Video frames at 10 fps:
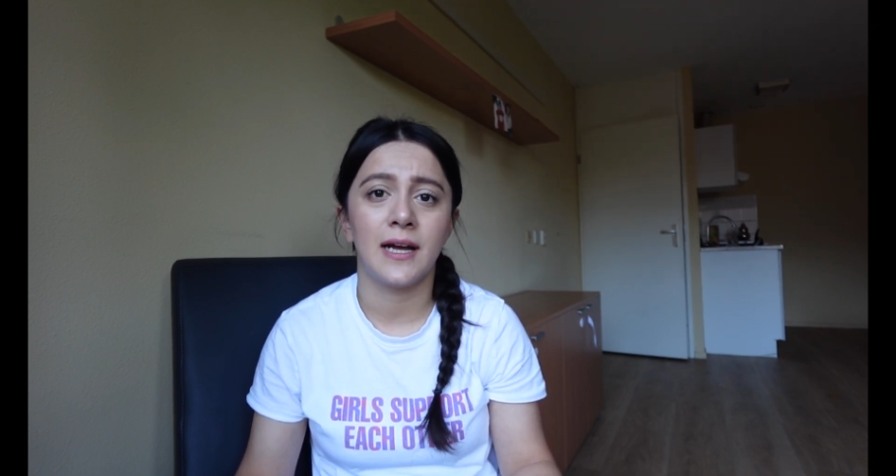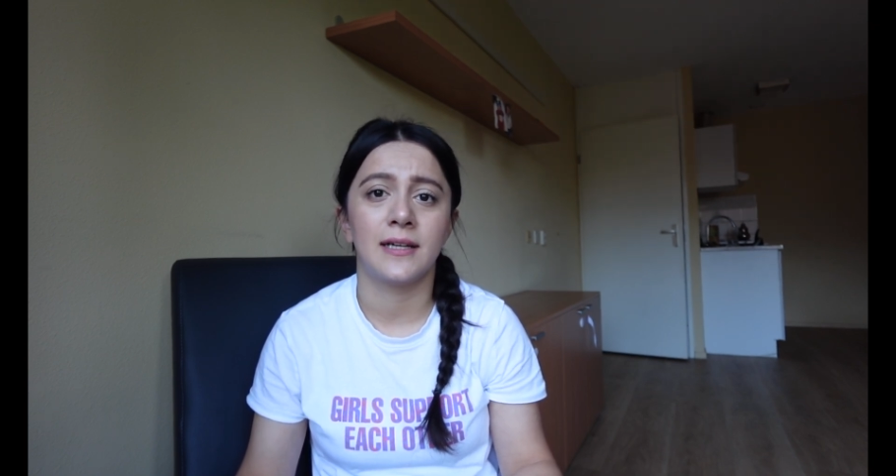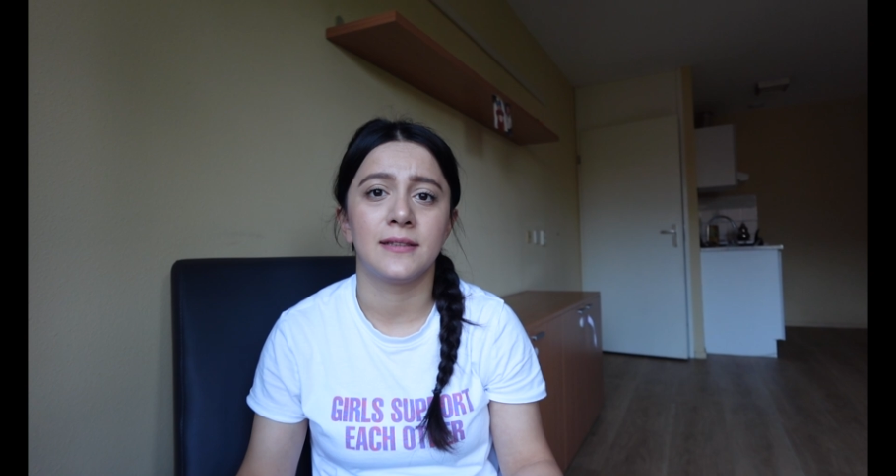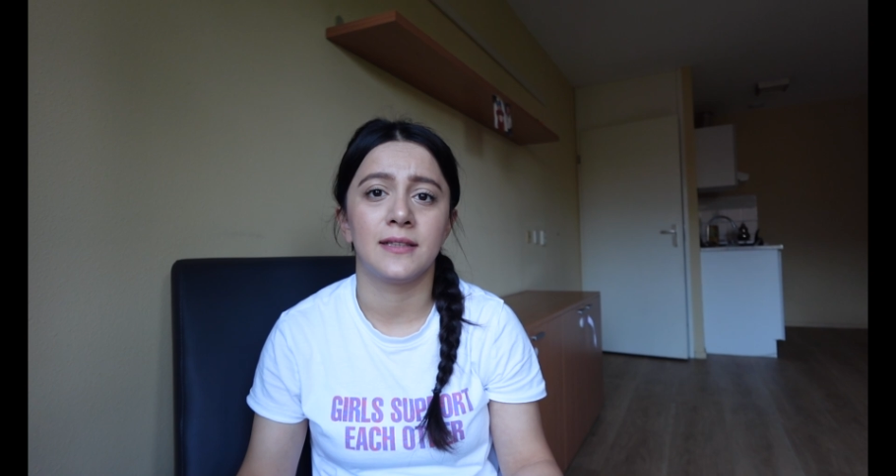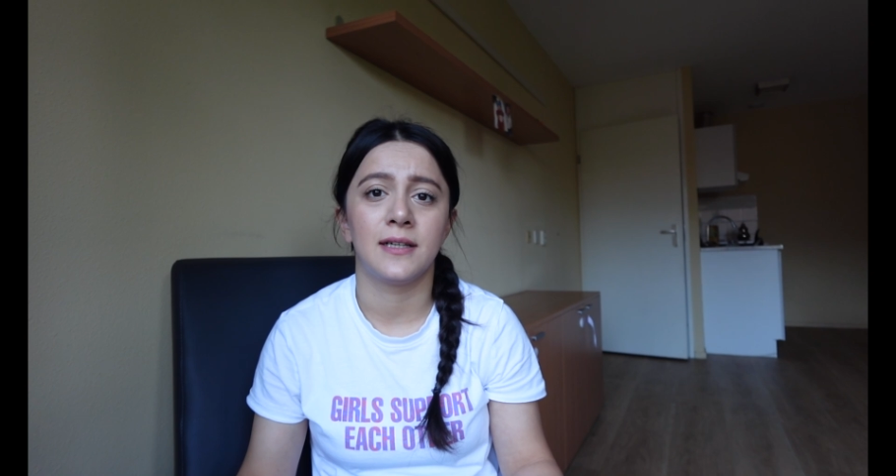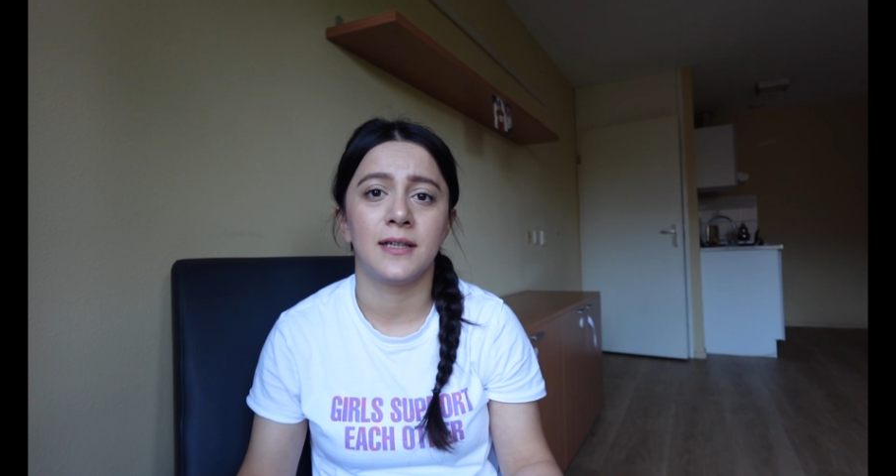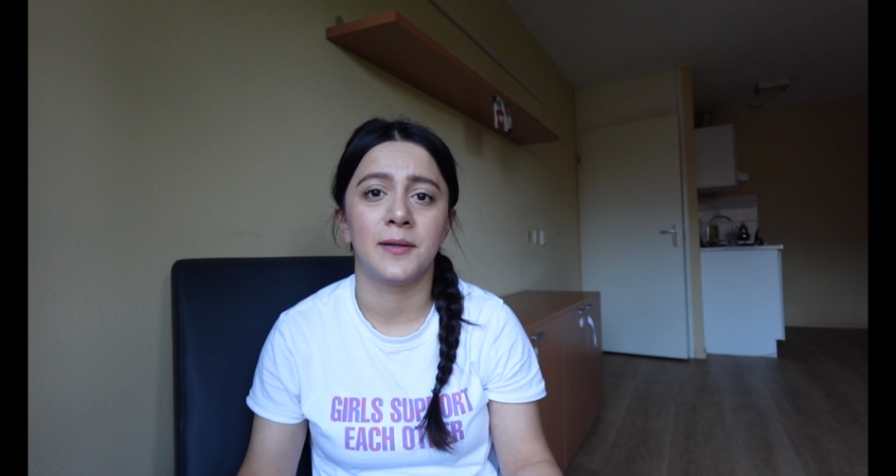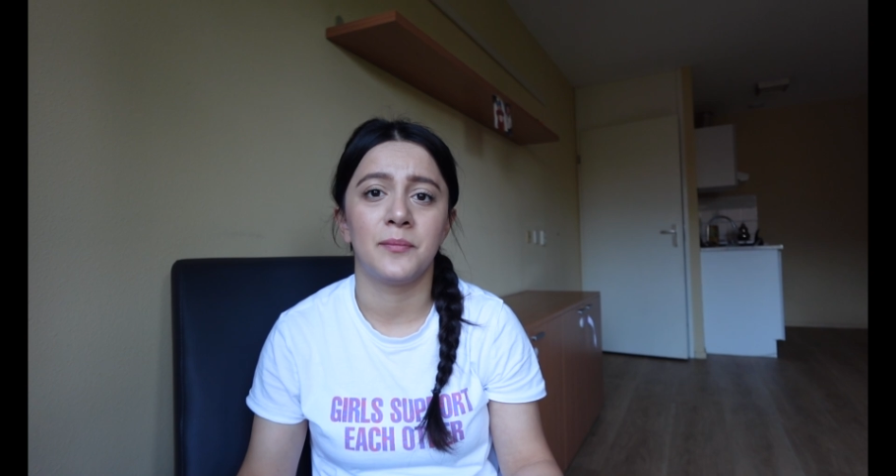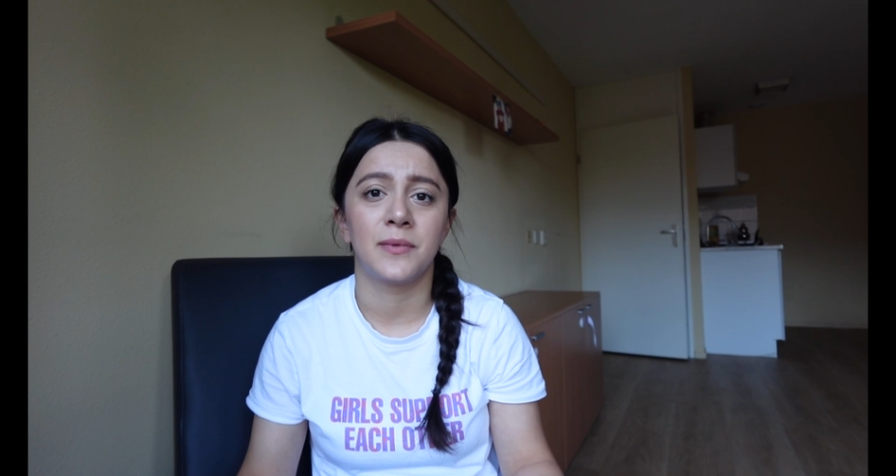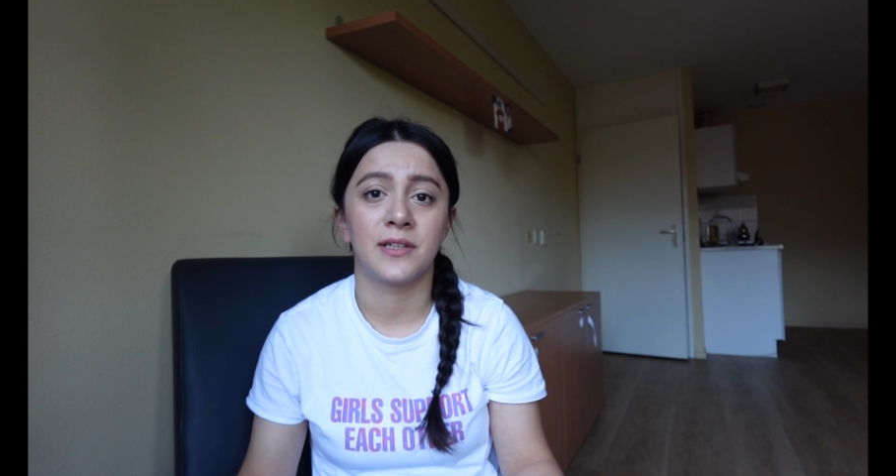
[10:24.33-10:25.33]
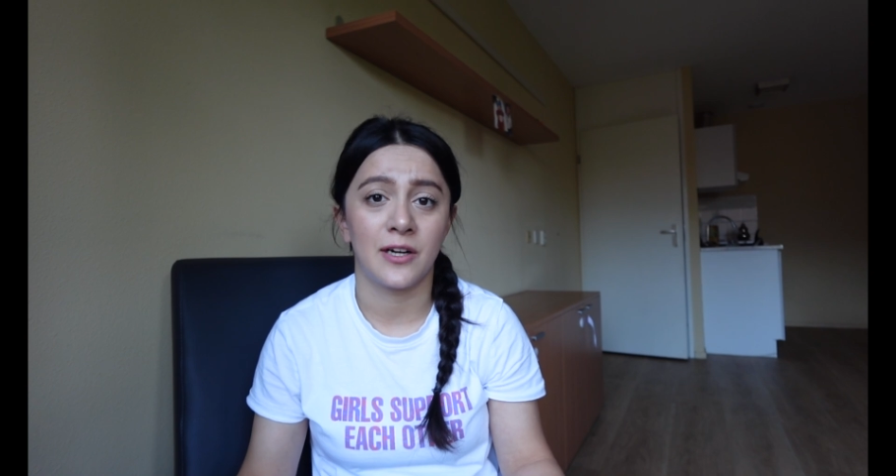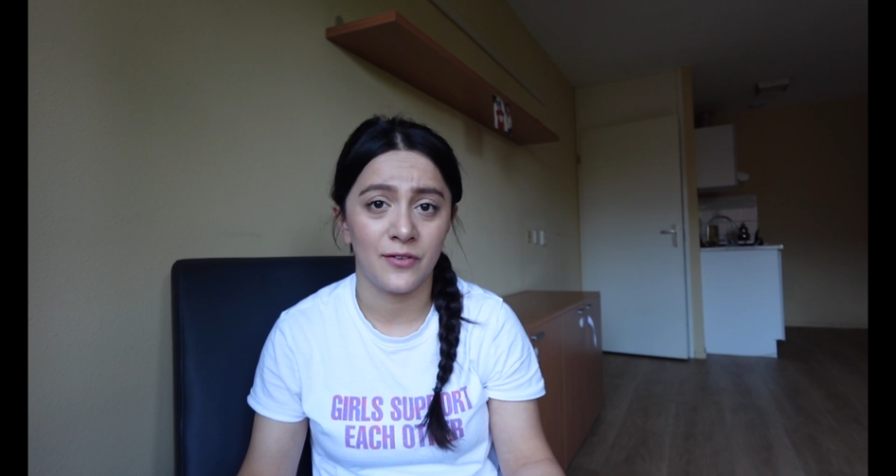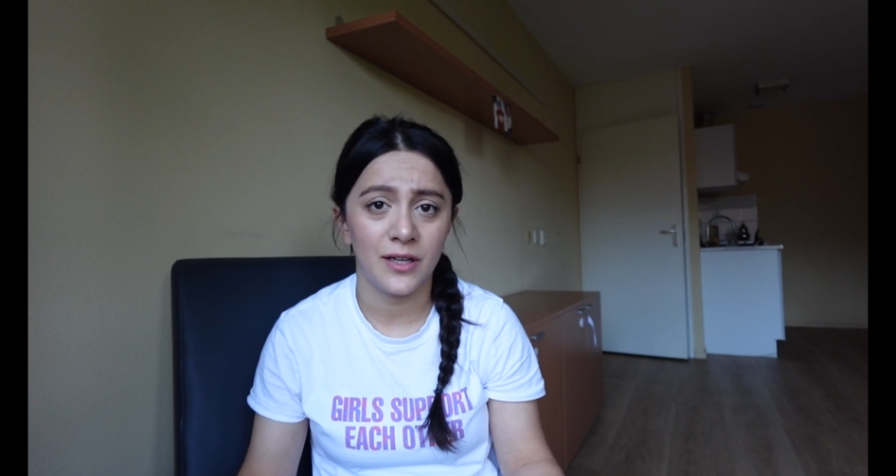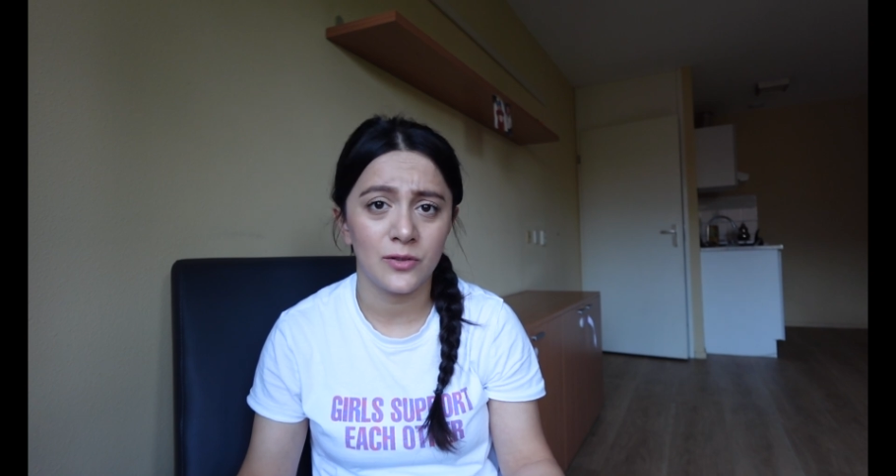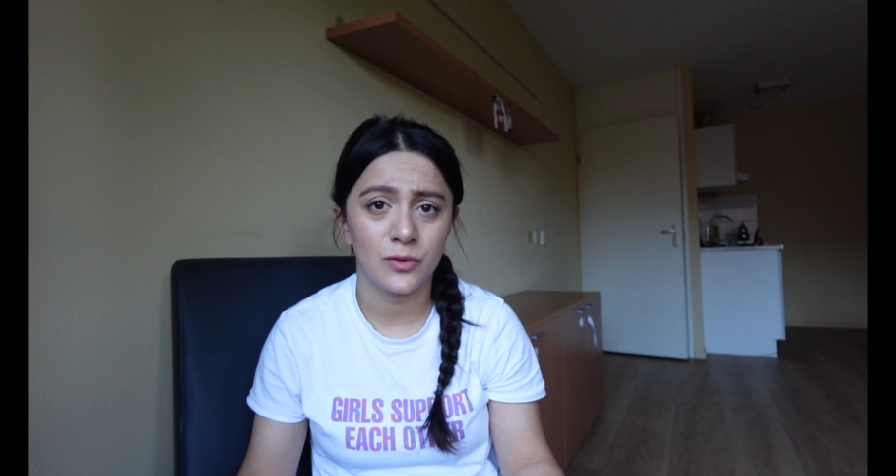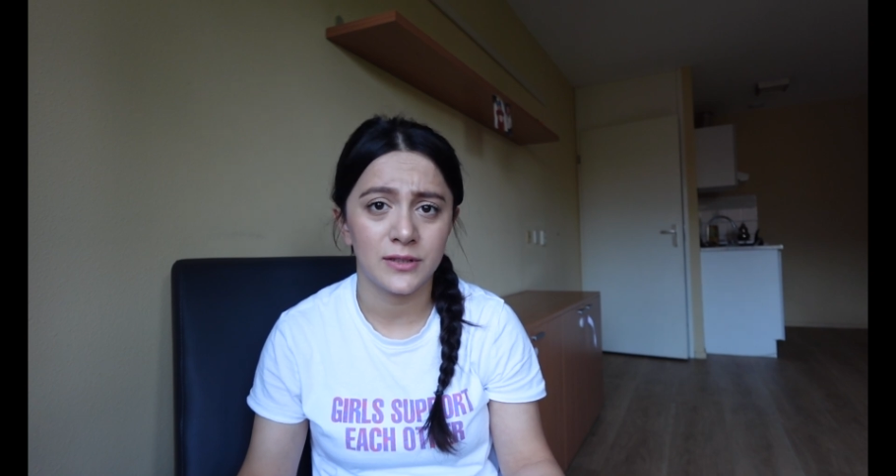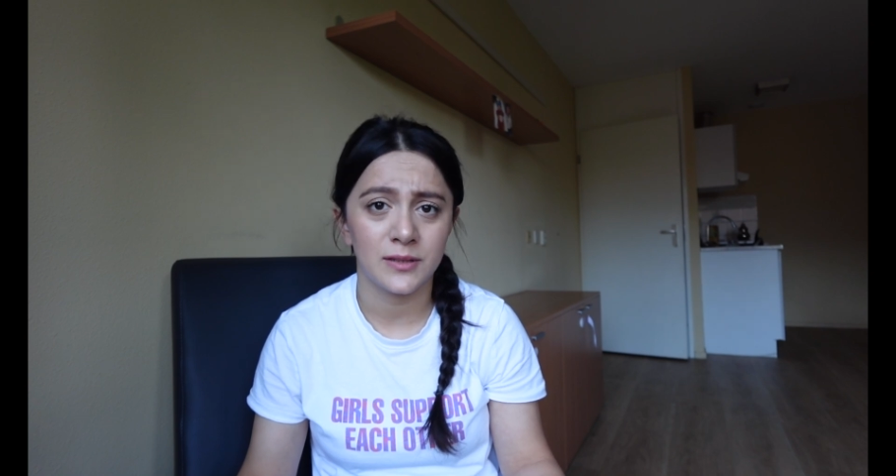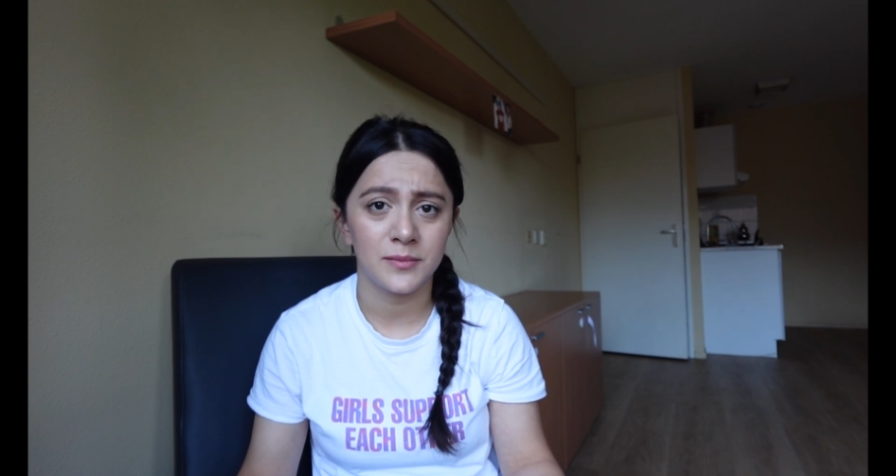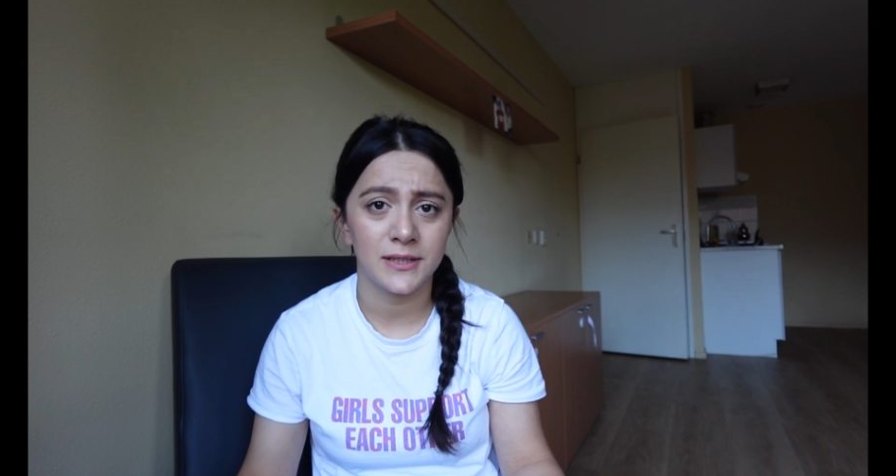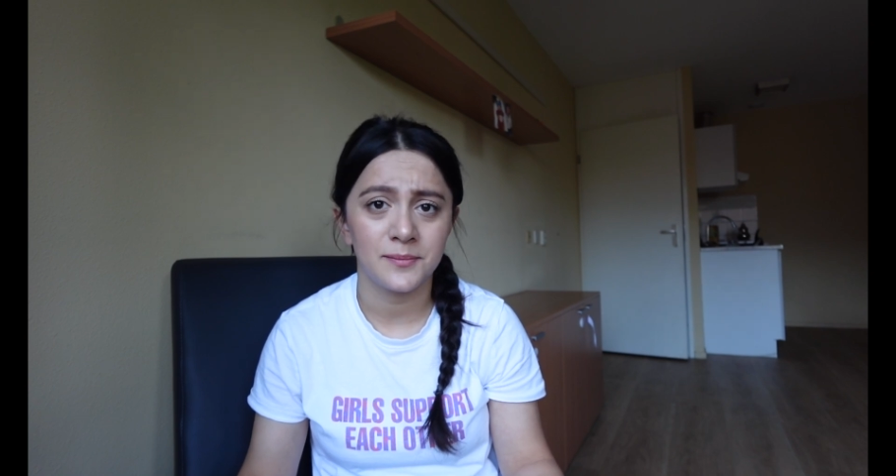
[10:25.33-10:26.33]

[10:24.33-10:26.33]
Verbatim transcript: and um, graph algorithms.